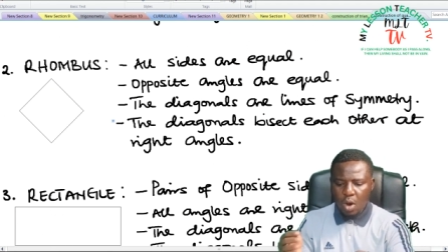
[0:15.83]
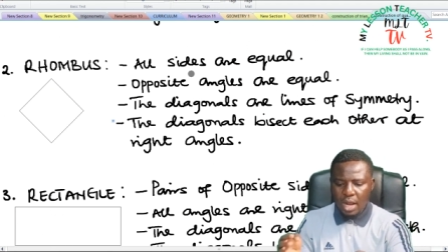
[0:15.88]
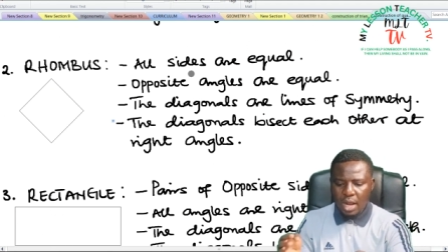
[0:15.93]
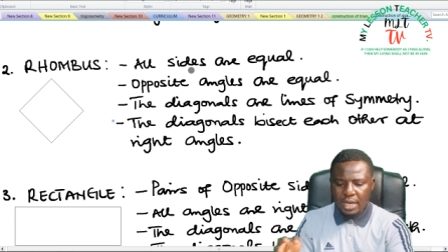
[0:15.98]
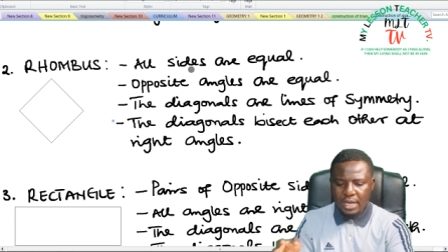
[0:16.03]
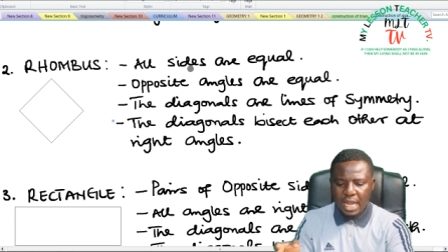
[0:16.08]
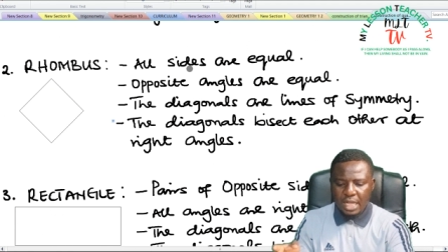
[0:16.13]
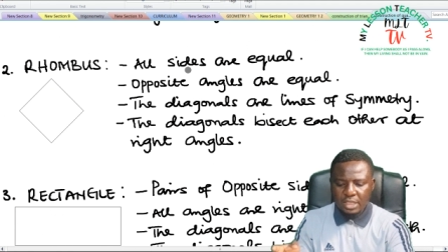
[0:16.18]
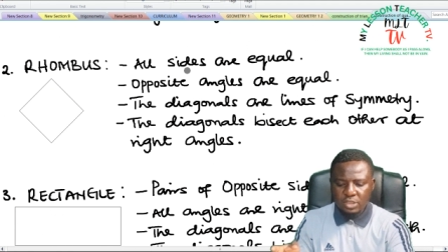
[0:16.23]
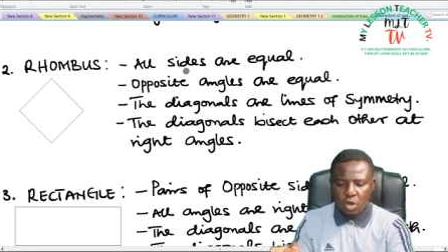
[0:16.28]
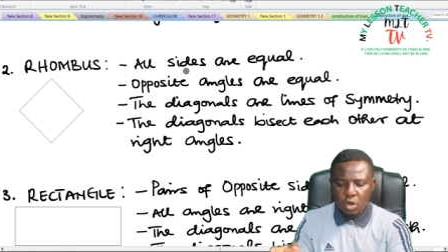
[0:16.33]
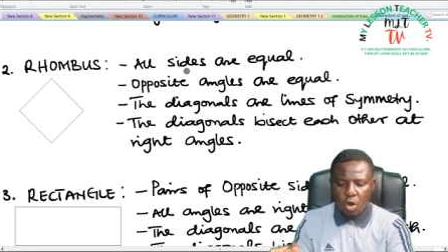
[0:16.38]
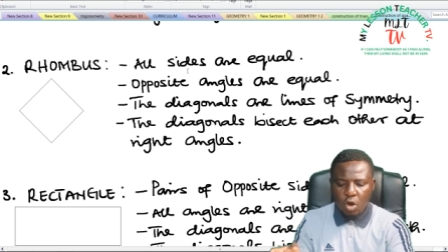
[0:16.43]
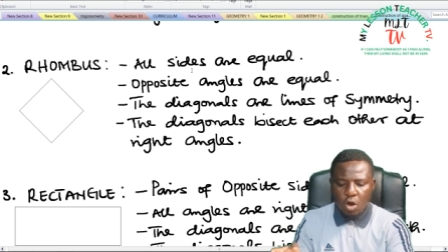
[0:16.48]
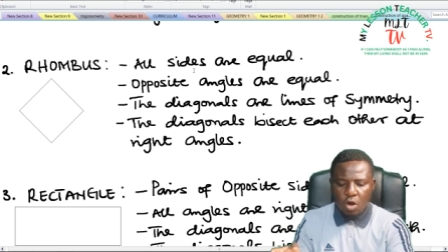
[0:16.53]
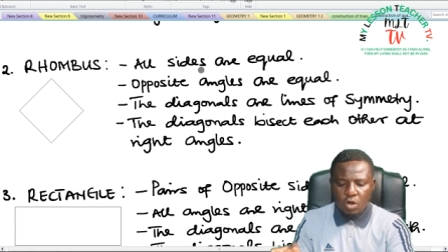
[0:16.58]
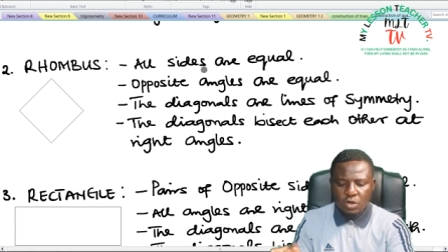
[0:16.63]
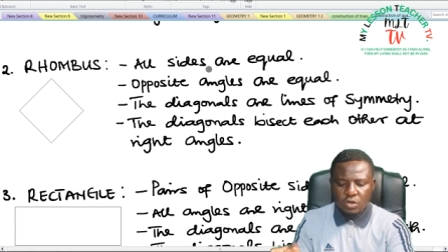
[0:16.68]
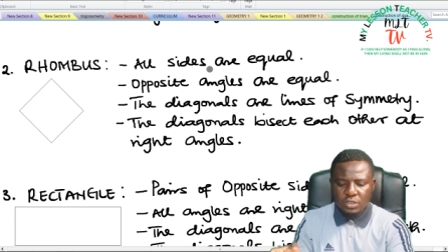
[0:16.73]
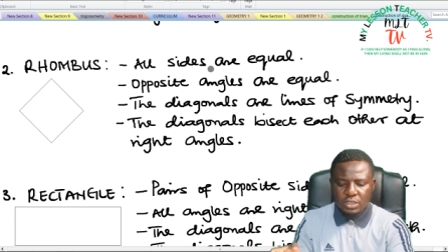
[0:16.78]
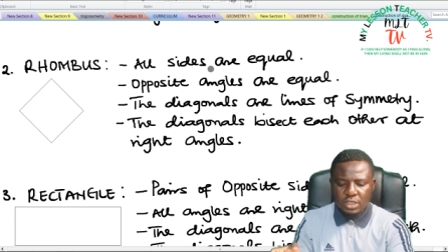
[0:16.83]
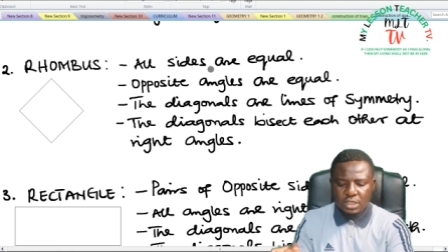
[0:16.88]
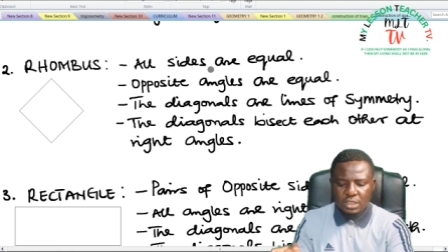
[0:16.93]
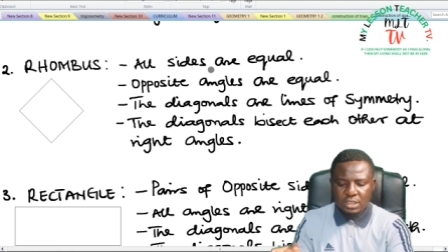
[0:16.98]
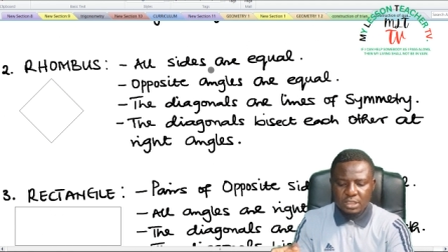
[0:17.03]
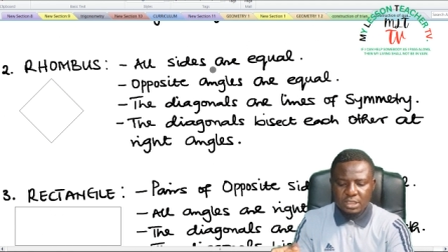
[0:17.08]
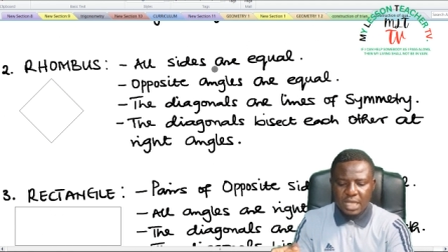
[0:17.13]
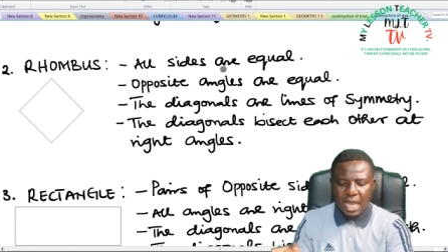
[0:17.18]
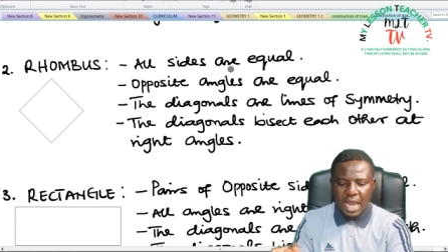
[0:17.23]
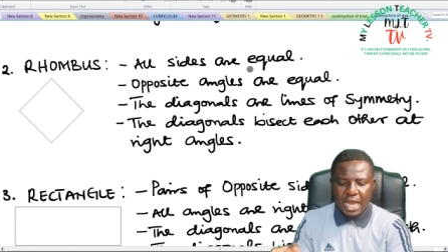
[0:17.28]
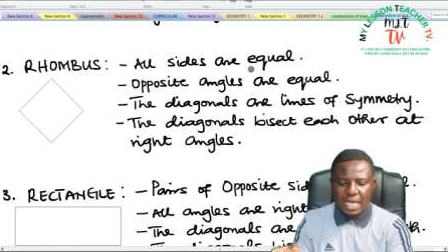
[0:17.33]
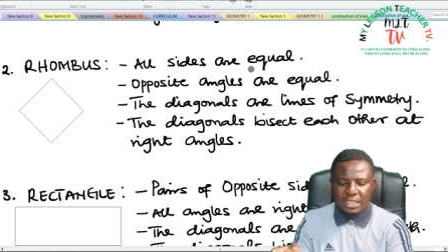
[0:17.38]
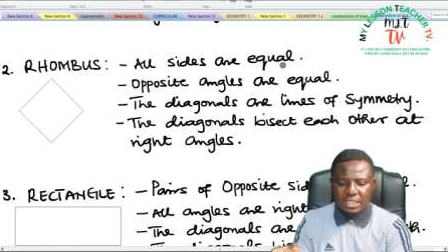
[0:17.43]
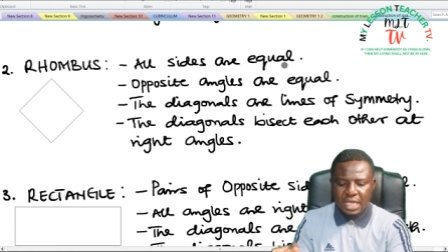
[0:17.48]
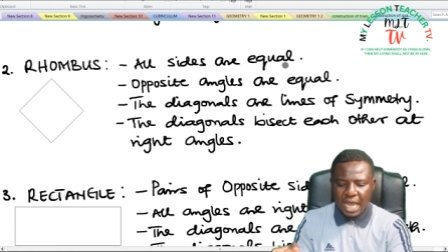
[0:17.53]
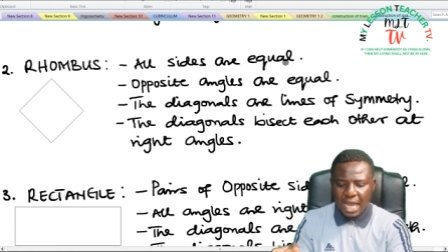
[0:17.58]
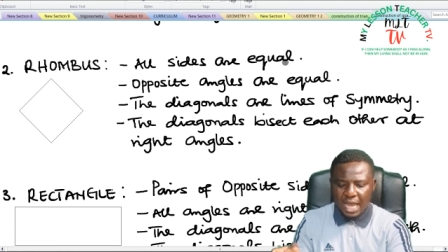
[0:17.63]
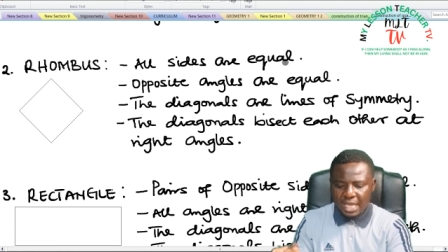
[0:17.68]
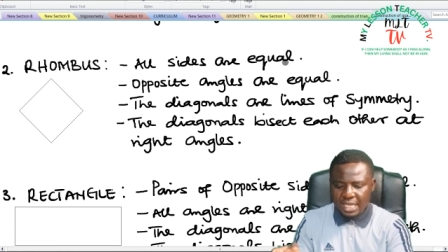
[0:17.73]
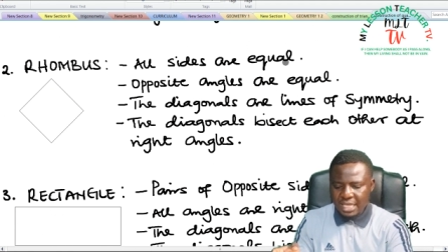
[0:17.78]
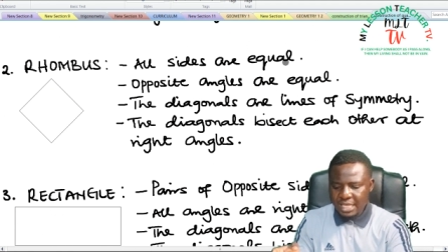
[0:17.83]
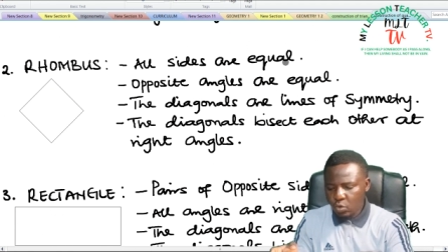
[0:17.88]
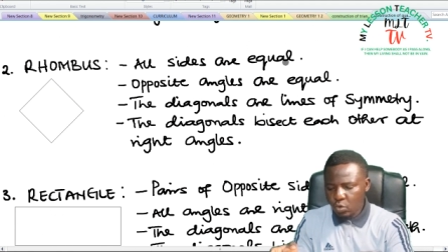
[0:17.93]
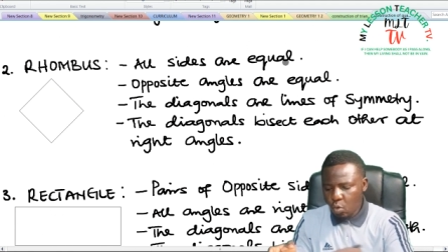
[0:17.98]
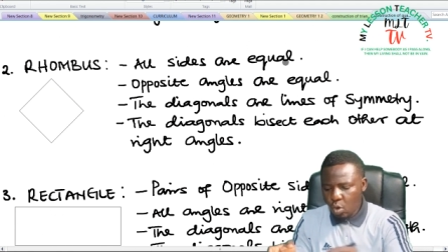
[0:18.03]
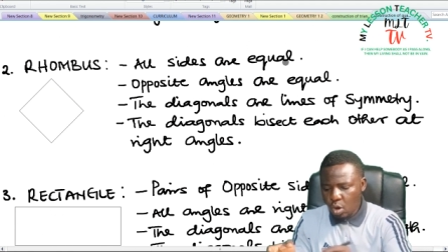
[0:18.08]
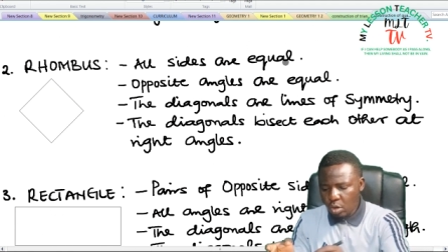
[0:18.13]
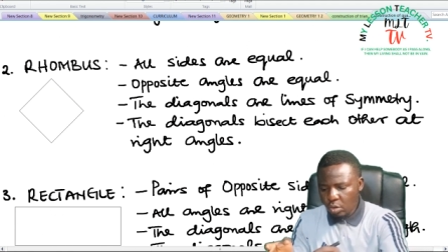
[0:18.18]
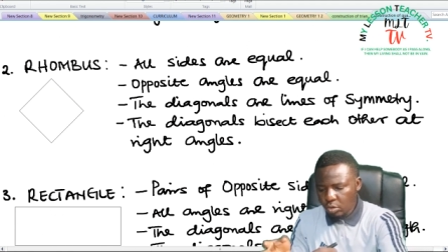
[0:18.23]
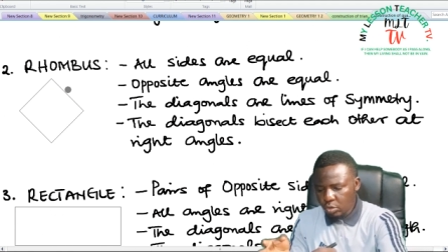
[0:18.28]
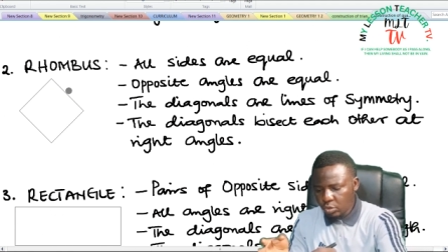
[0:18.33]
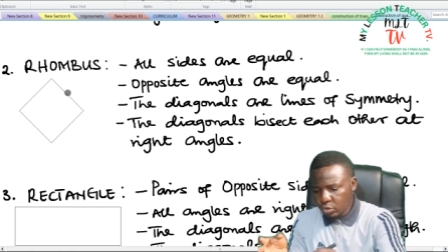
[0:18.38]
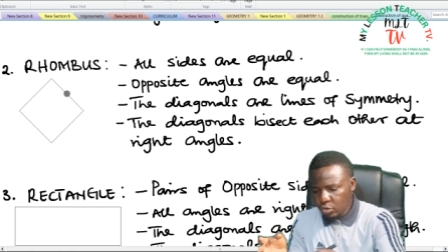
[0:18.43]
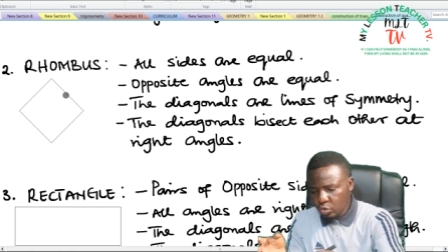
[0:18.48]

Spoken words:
One, that all sides are equal,